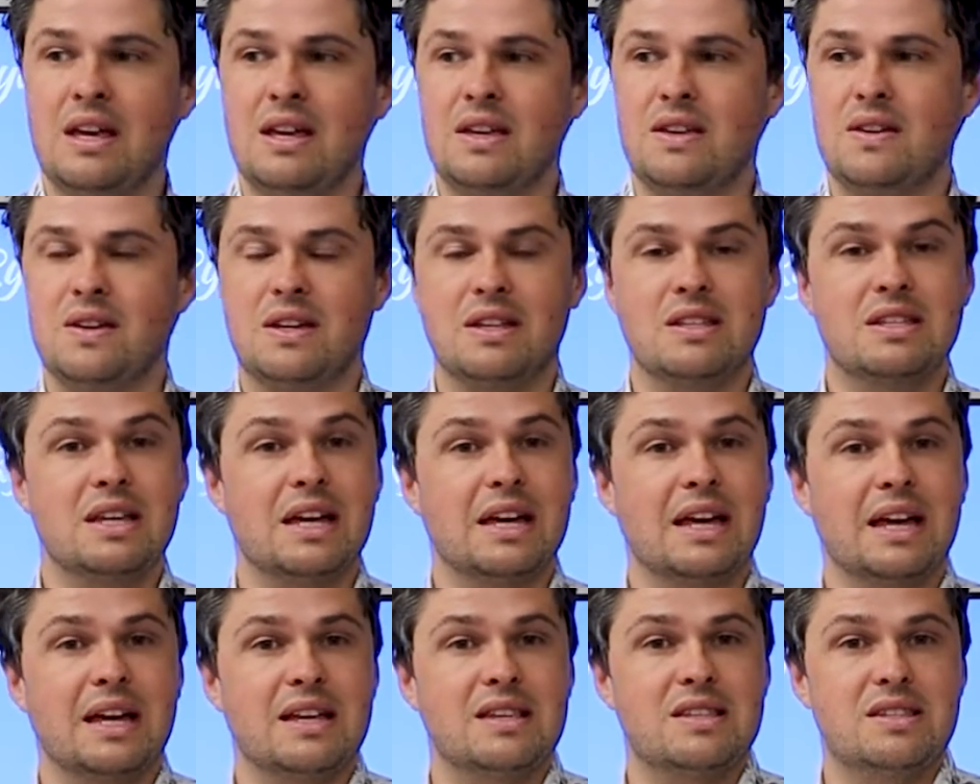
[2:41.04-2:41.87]
you can
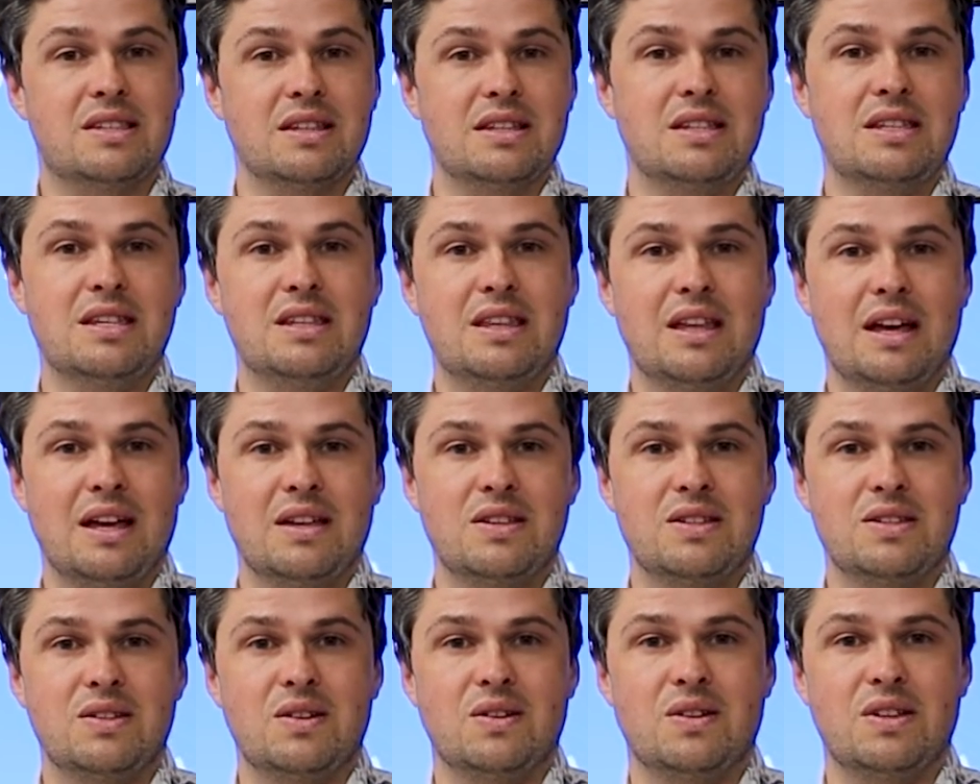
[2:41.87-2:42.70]
take out
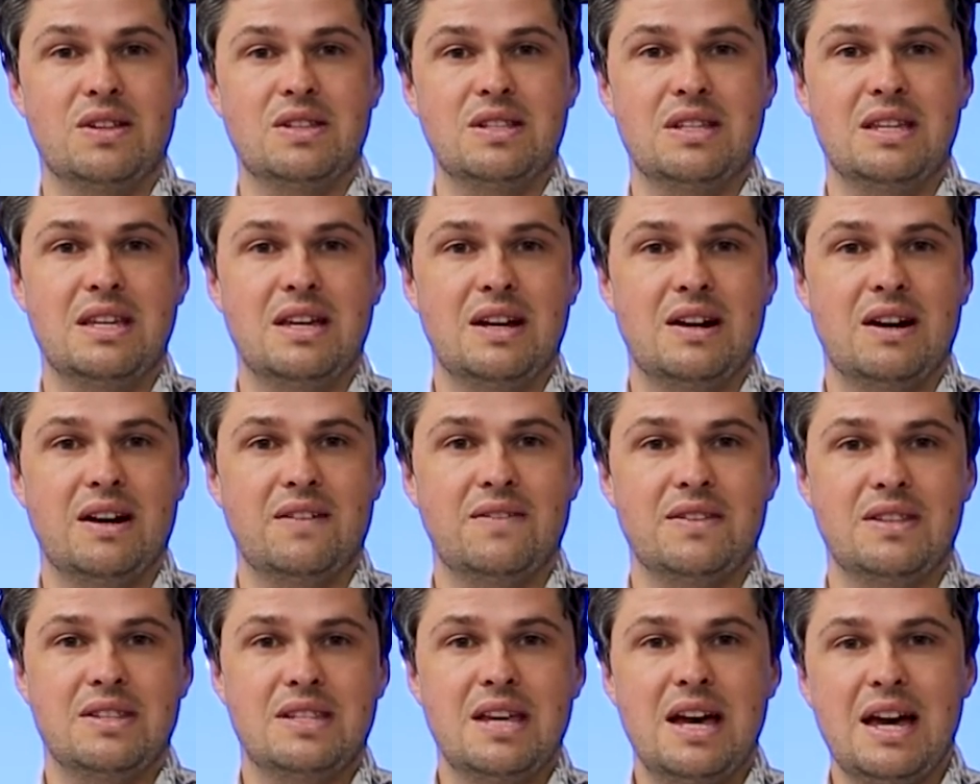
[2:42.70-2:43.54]
$60,000 a year
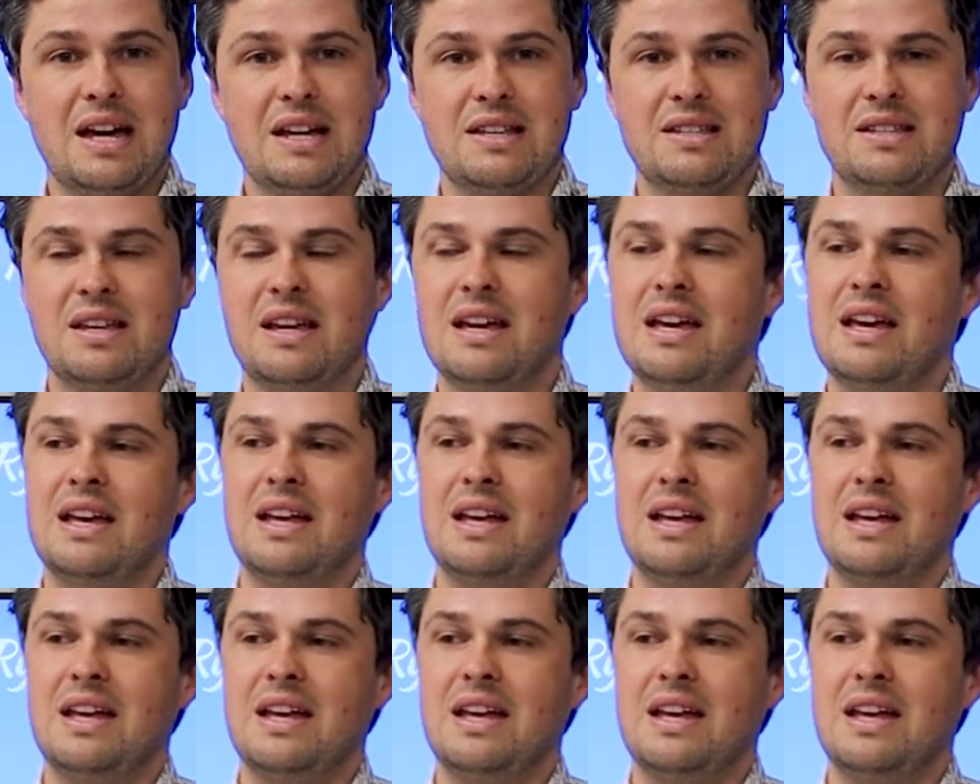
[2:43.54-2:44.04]
after tax.